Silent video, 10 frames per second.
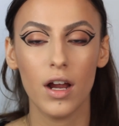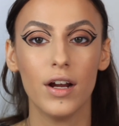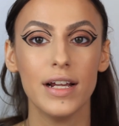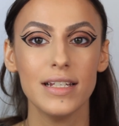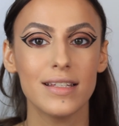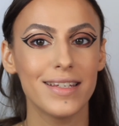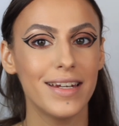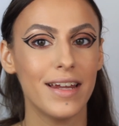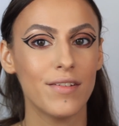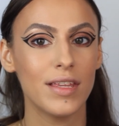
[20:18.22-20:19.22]
Alright,
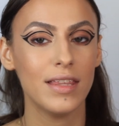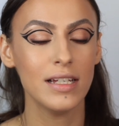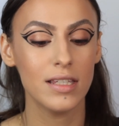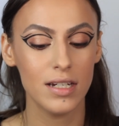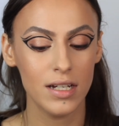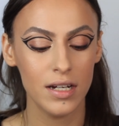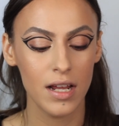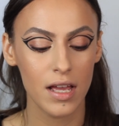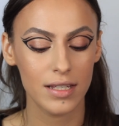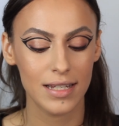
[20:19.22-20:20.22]
now that that's
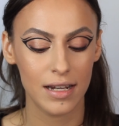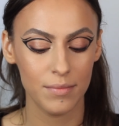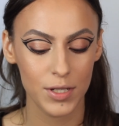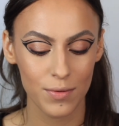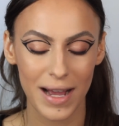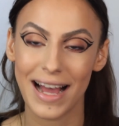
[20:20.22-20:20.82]
done, time to